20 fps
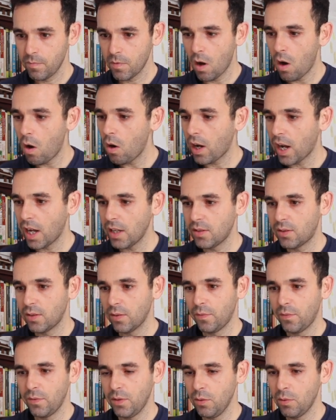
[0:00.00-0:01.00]
all kinds
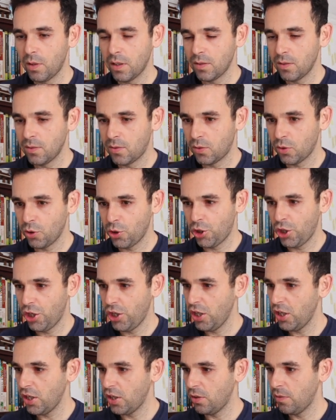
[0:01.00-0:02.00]
of. You can search
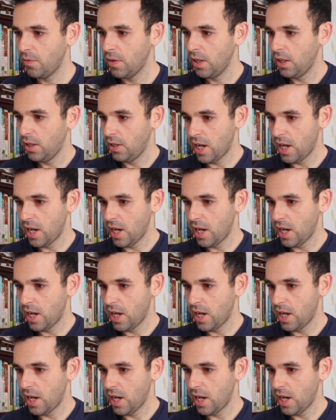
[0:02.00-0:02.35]
here.